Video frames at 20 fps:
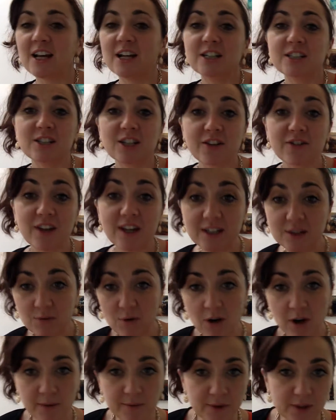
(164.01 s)
So that's what
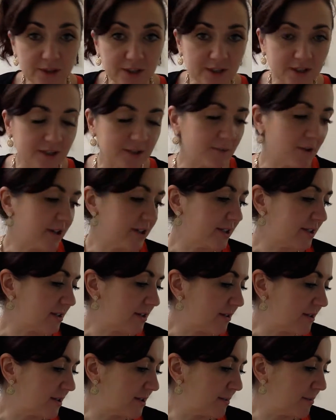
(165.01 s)
I'm using as my
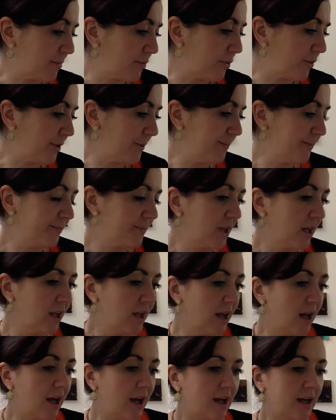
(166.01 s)
starting point.
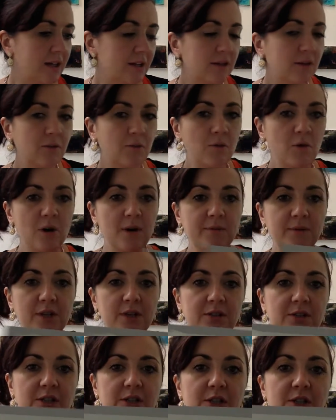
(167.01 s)
And what I'm
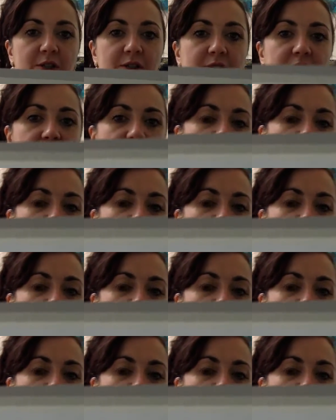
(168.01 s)
going to do is